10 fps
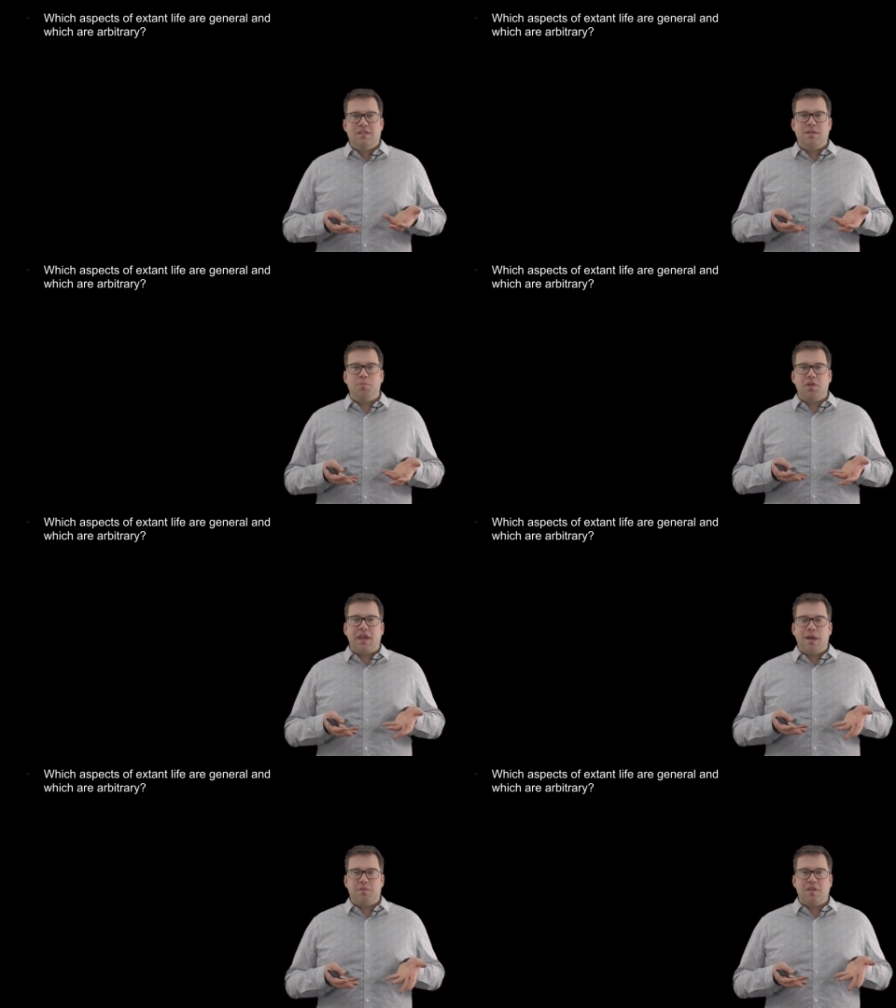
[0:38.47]
simple
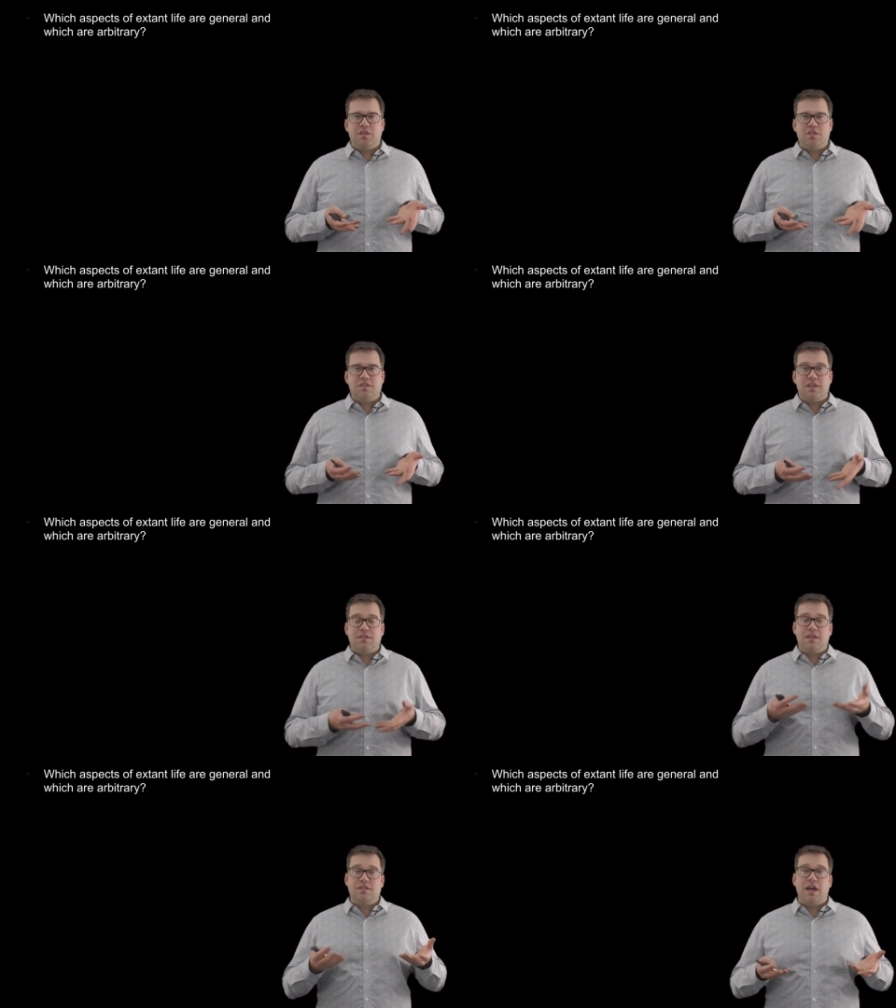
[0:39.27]
encapsulations,
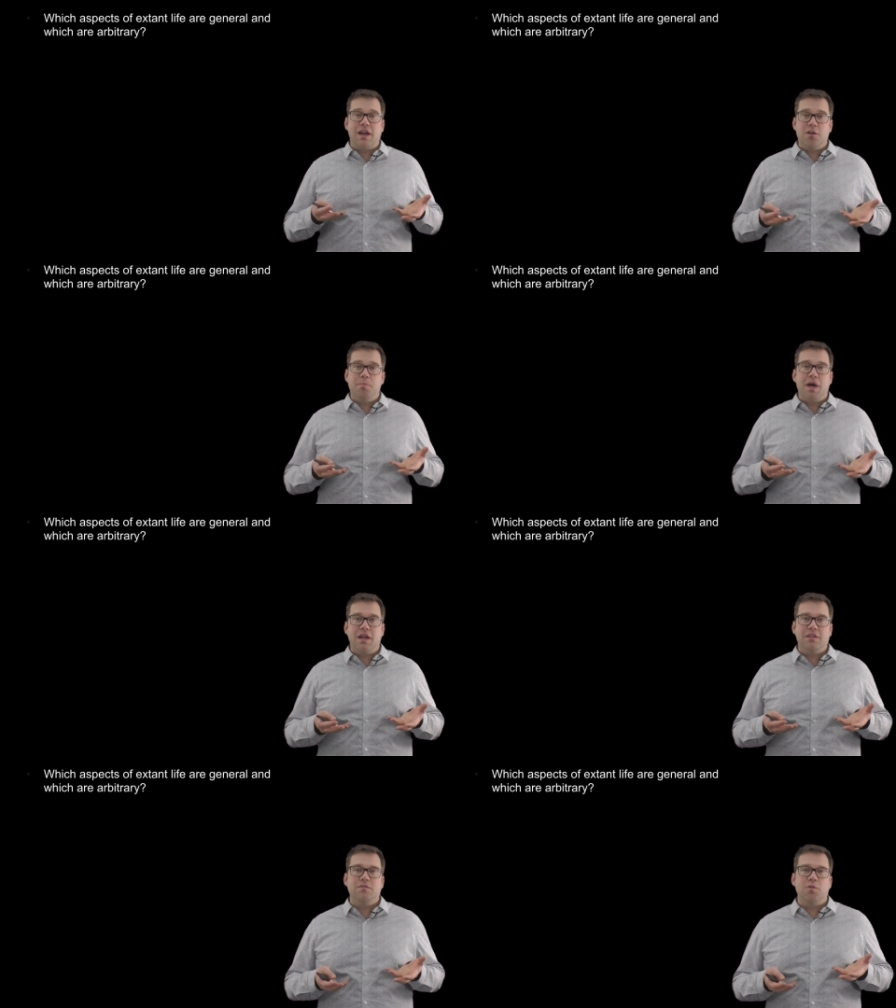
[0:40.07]
as the entire
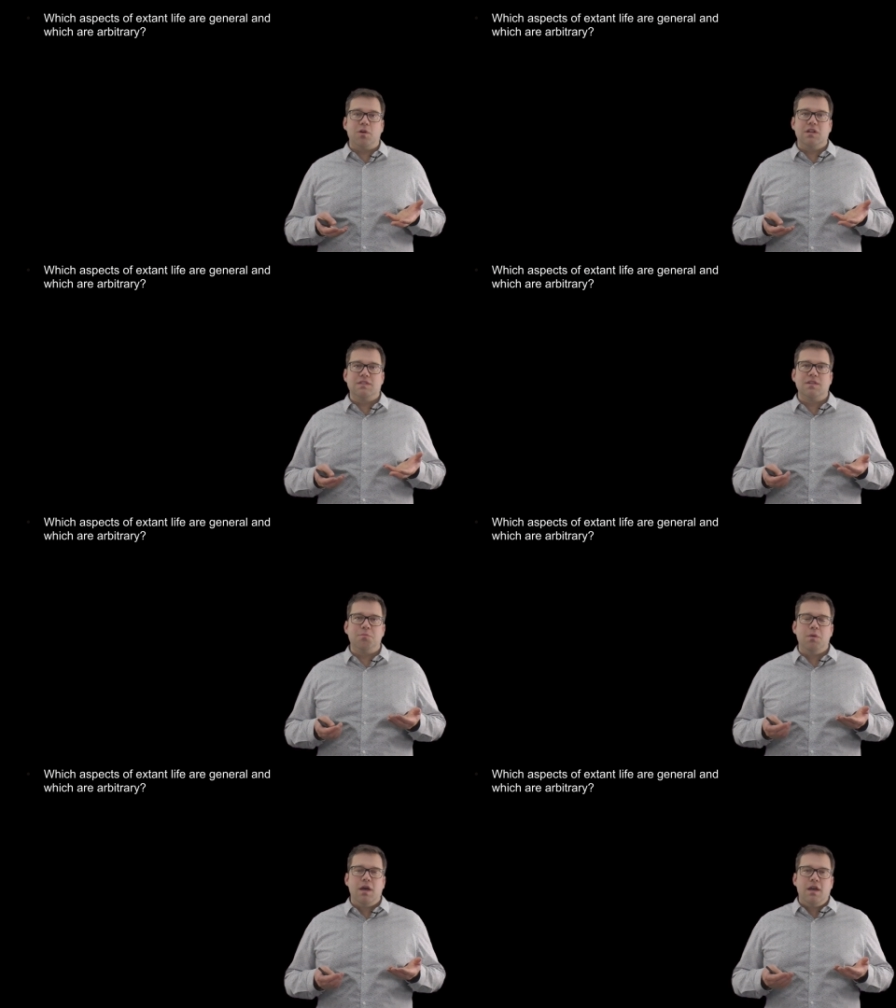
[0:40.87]
body of the
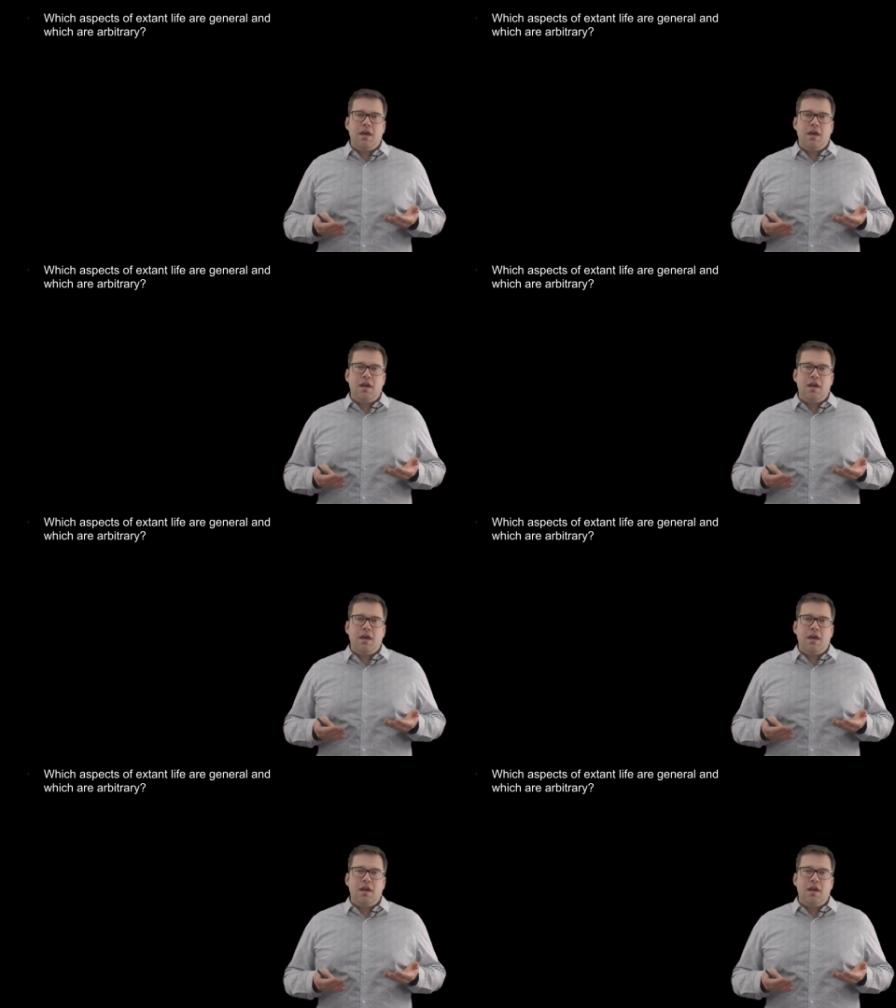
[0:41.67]
organism,